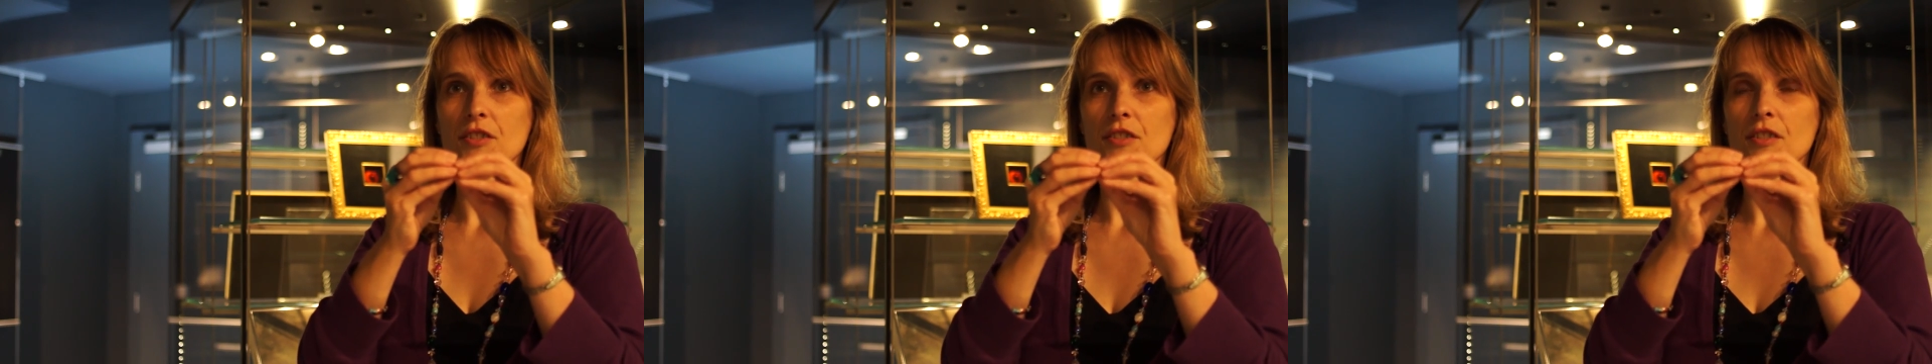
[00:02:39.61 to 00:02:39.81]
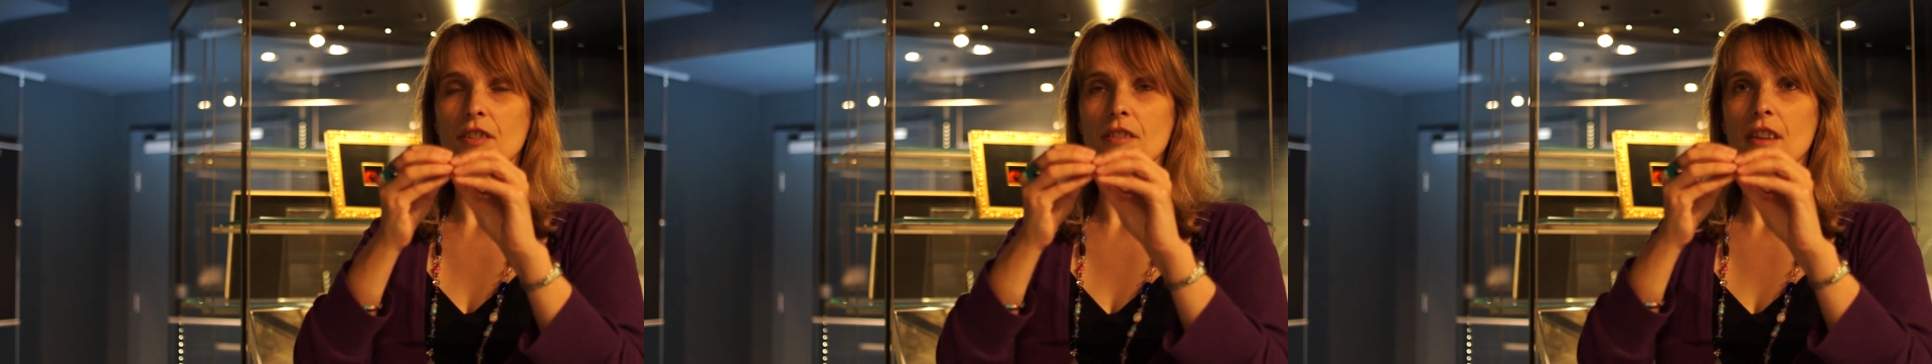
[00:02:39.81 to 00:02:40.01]

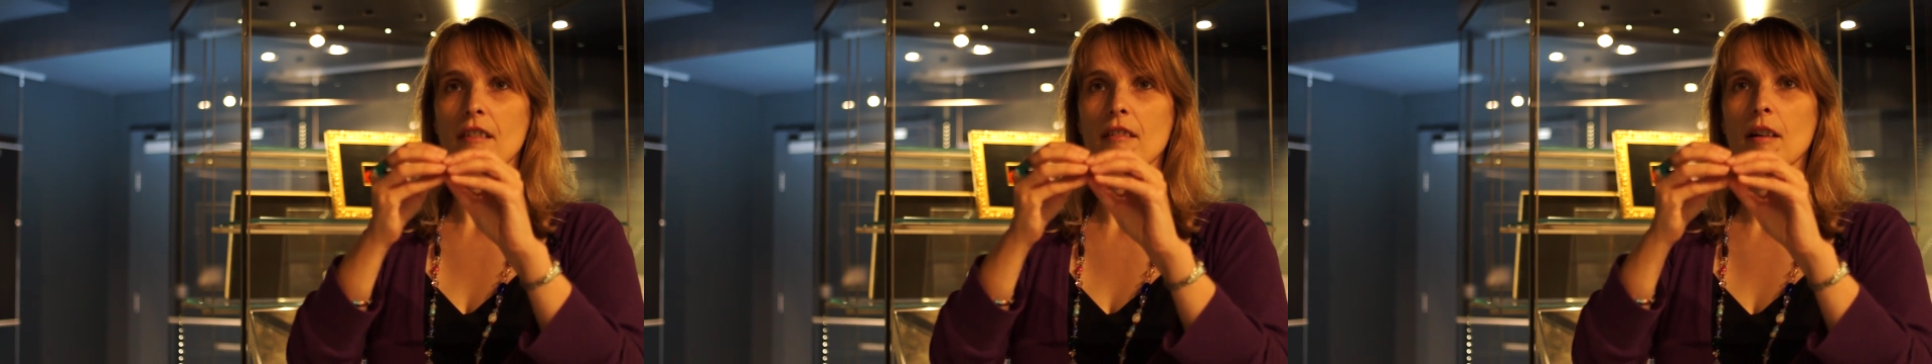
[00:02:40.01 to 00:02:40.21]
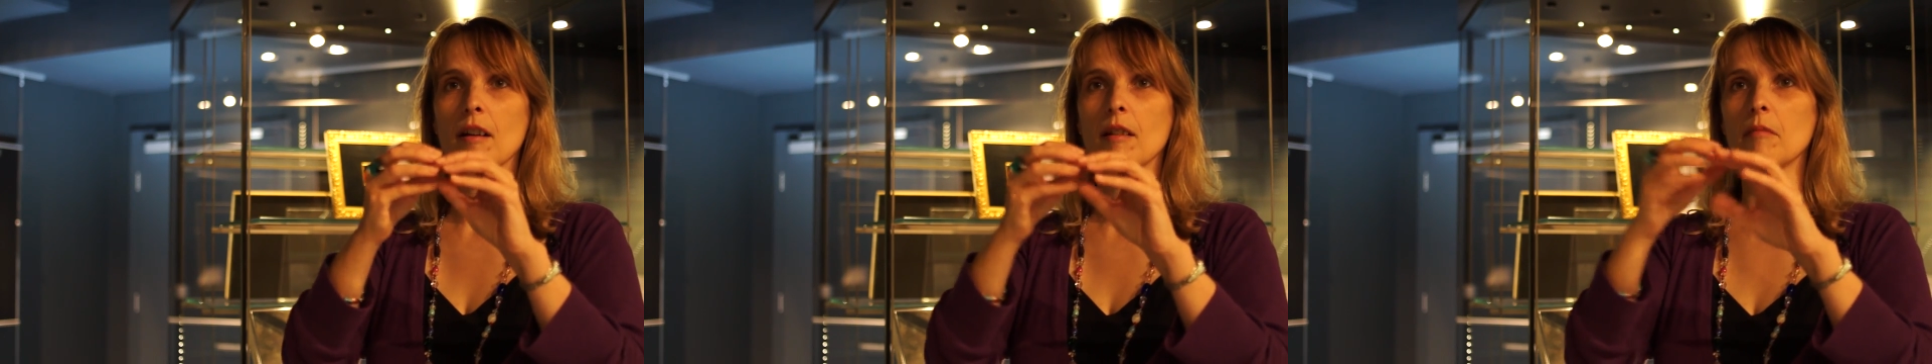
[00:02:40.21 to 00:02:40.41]
So
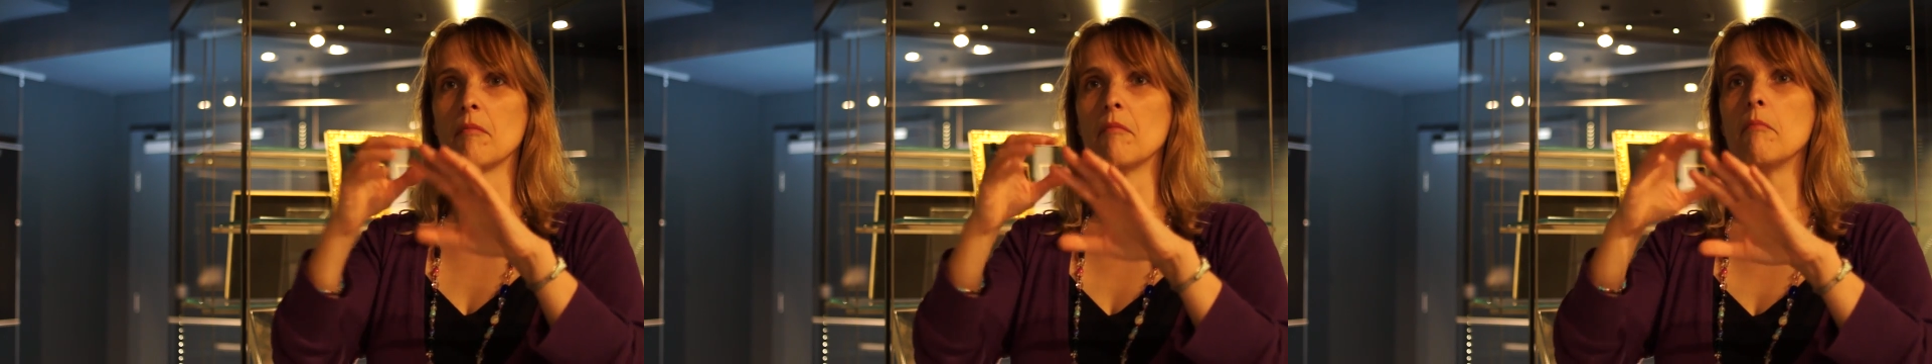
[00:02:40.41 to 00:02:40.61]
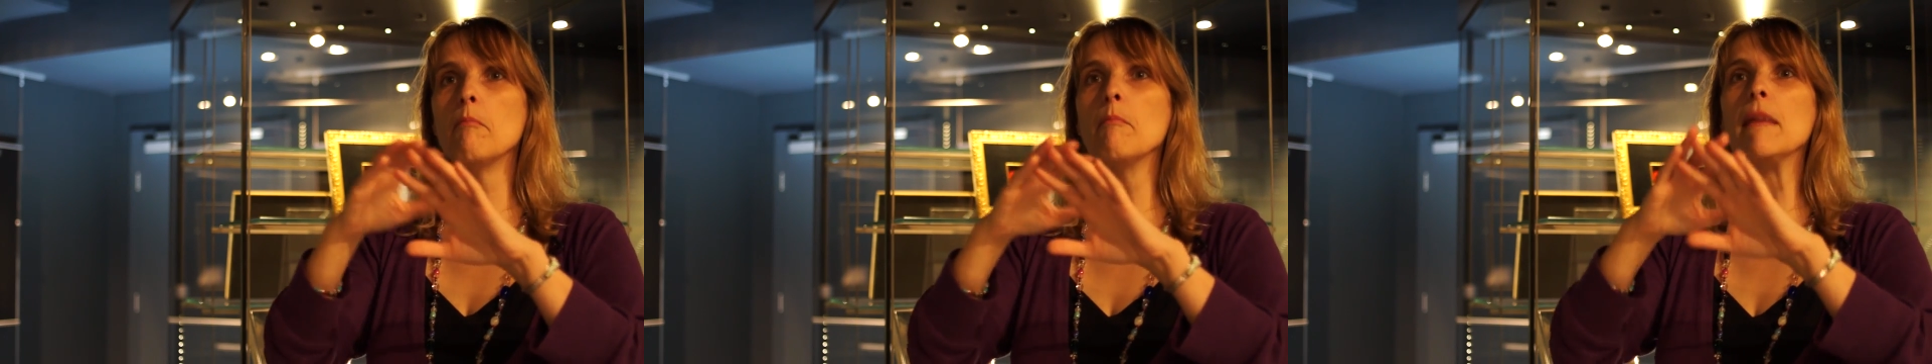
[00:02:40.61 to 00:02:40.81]
there are
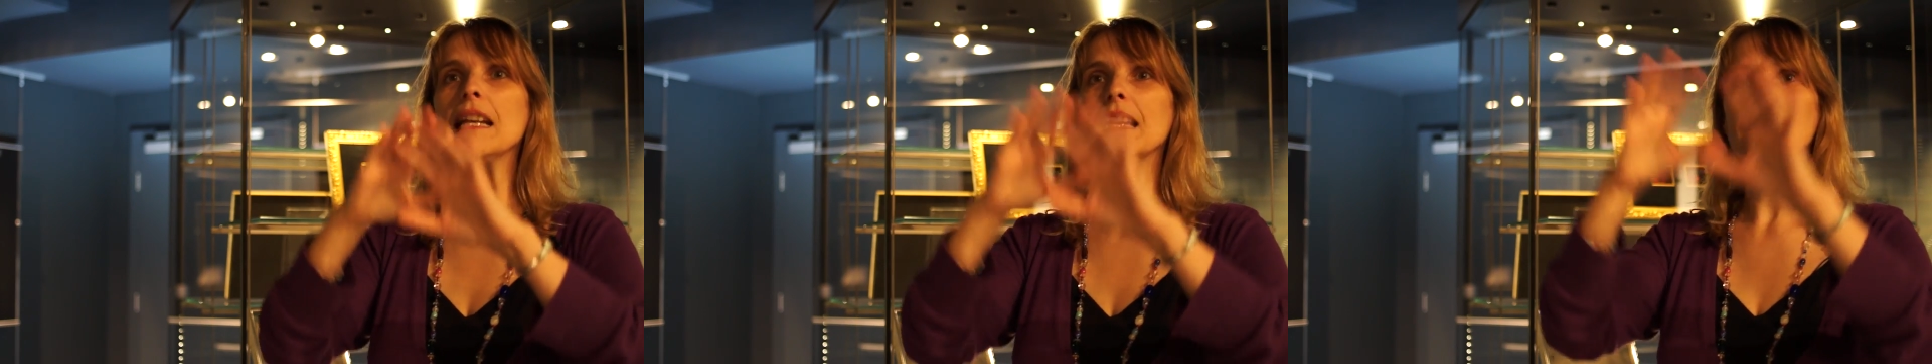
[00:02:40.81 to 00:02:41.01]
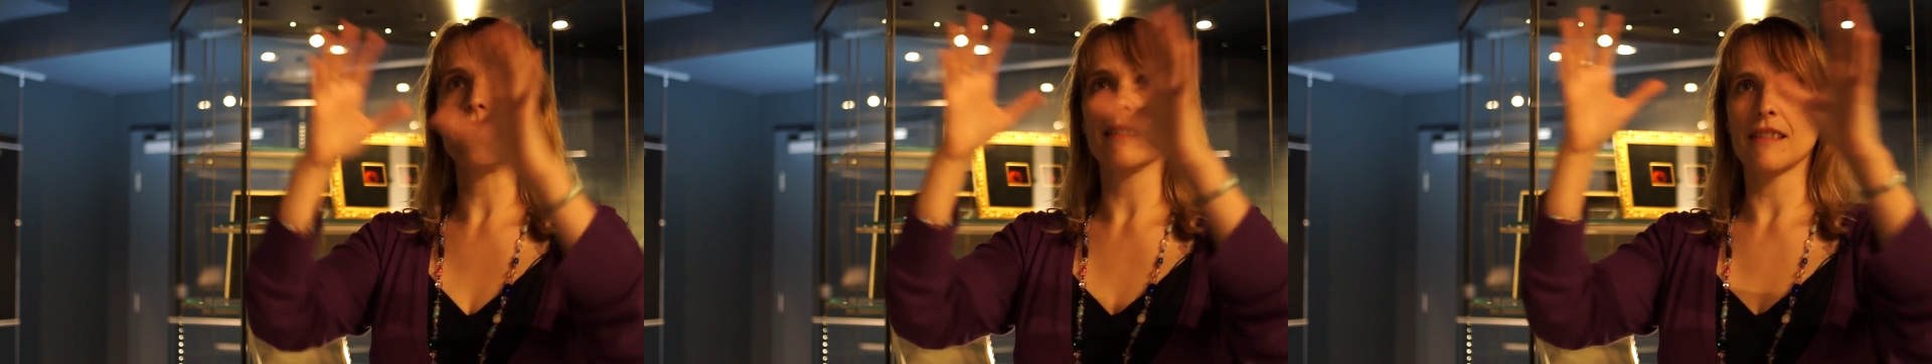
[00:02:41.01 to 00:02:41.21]

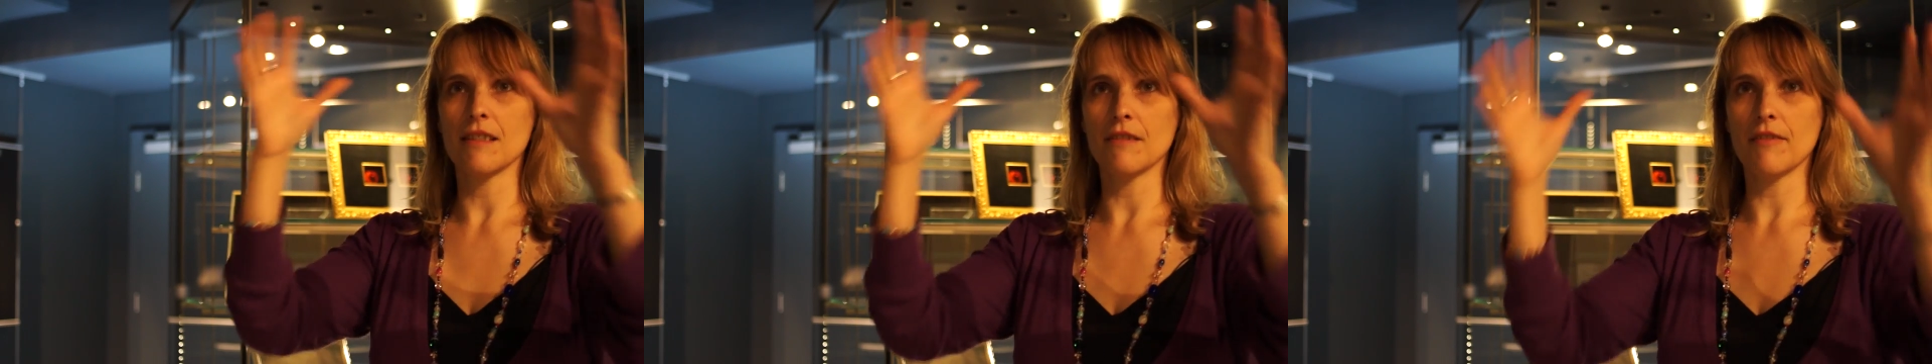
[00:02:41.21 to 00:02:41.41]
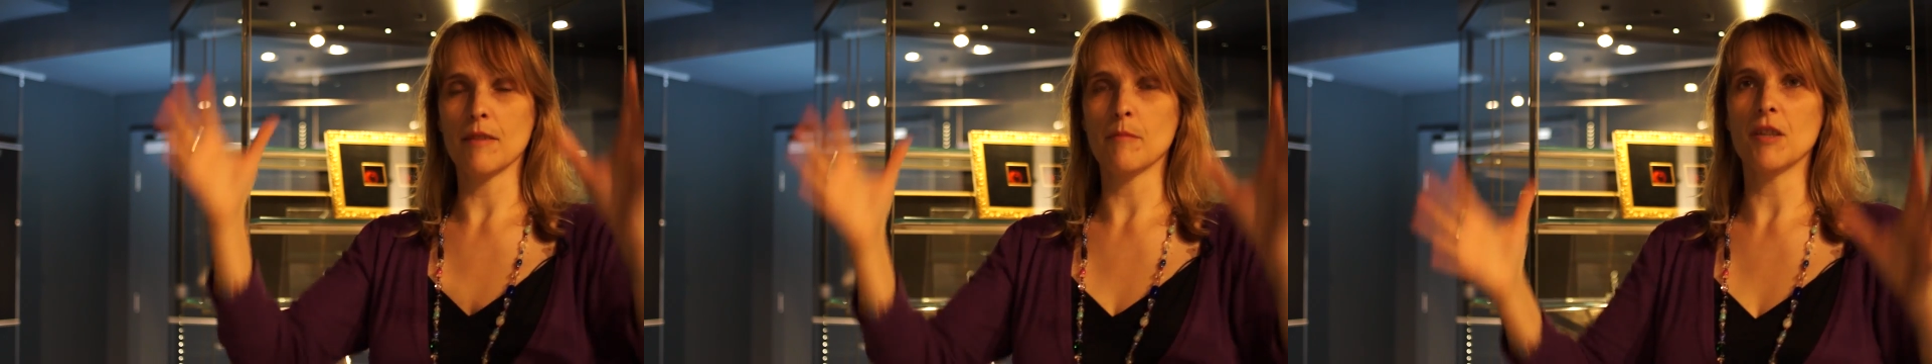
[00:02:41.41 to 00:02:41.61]
millions
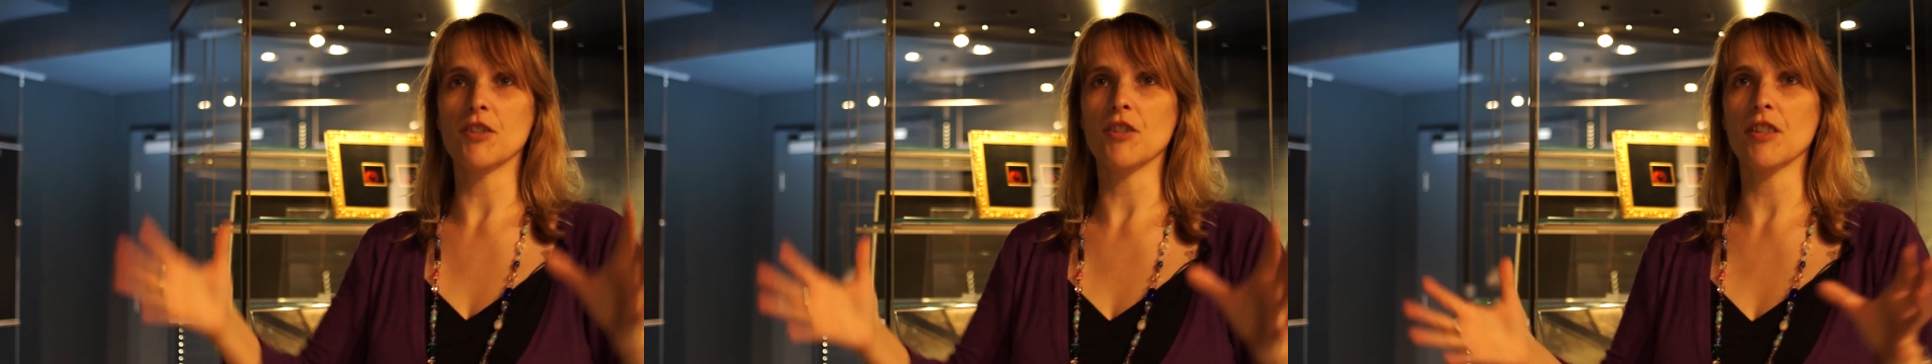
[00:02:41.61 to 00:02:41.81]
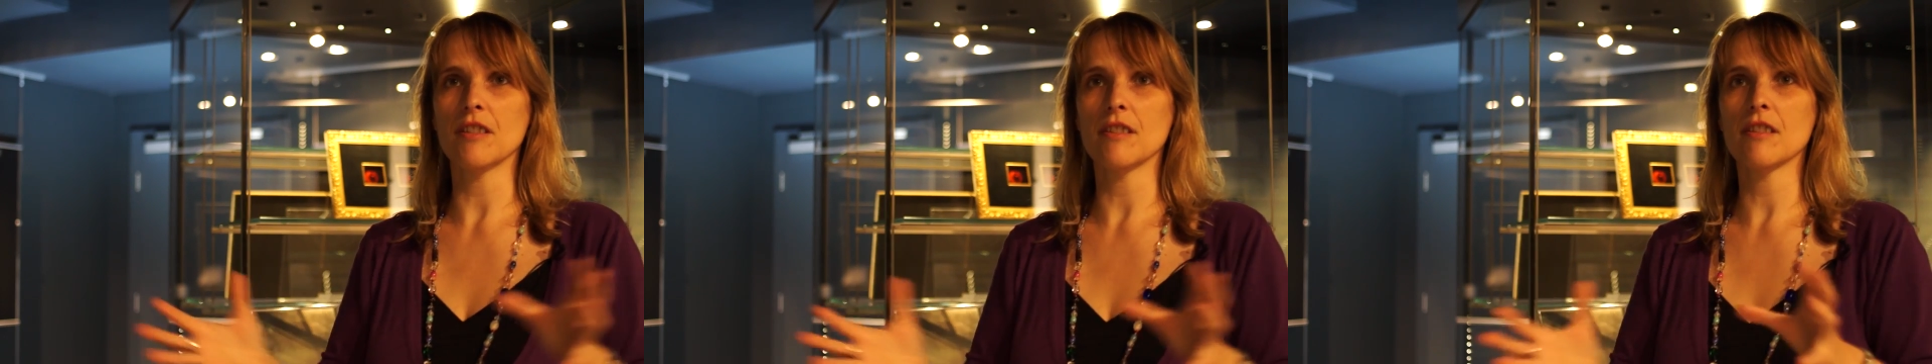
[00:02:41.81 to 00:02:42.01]
of
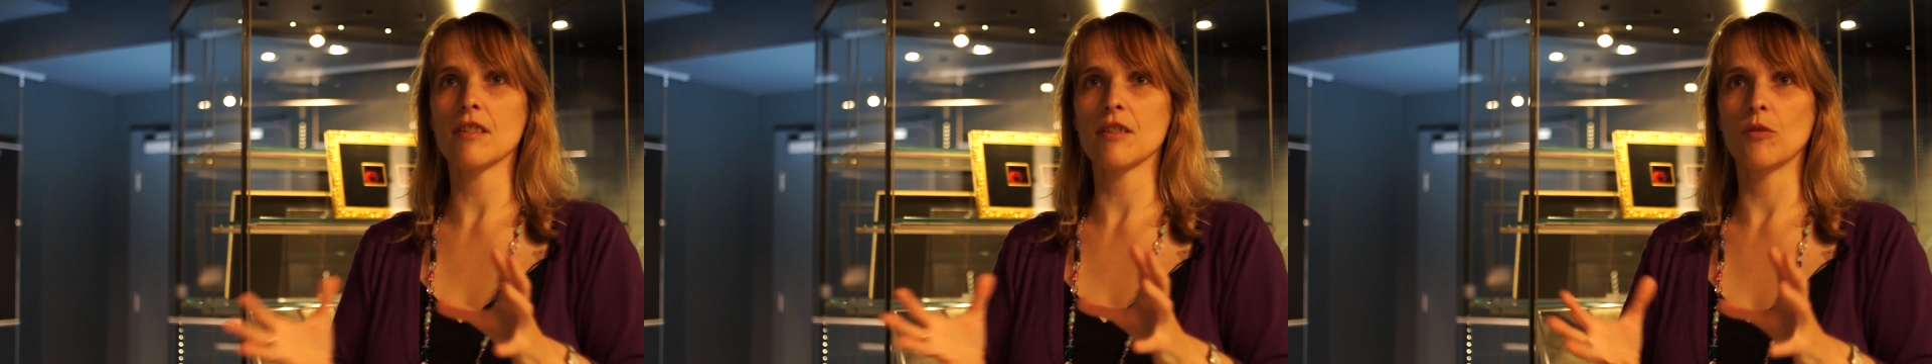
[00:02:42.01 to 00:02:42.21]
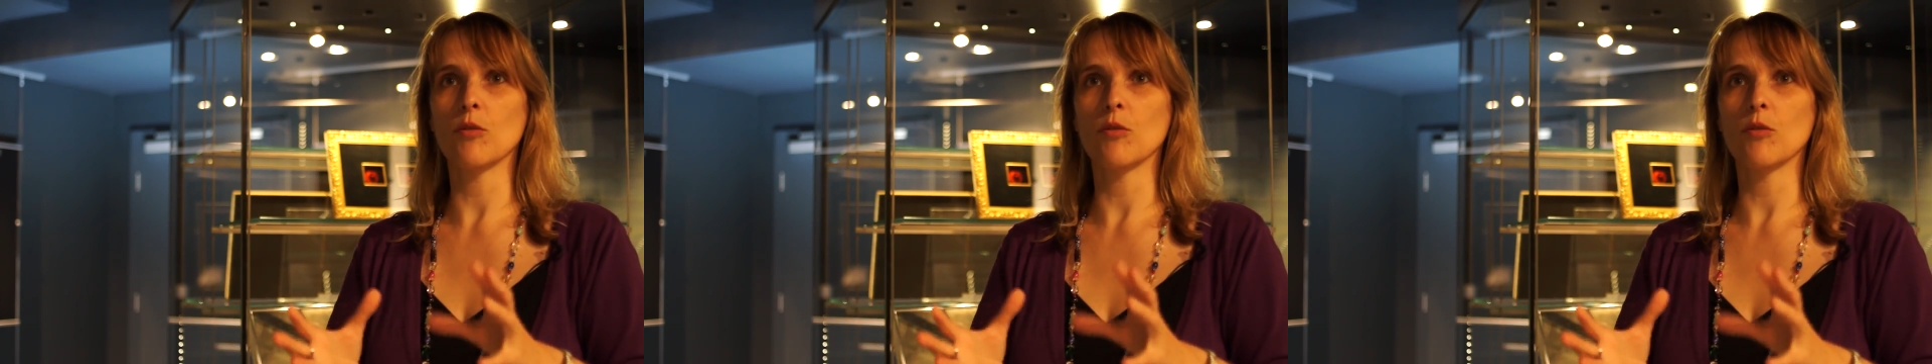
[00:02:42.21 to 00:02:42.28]
images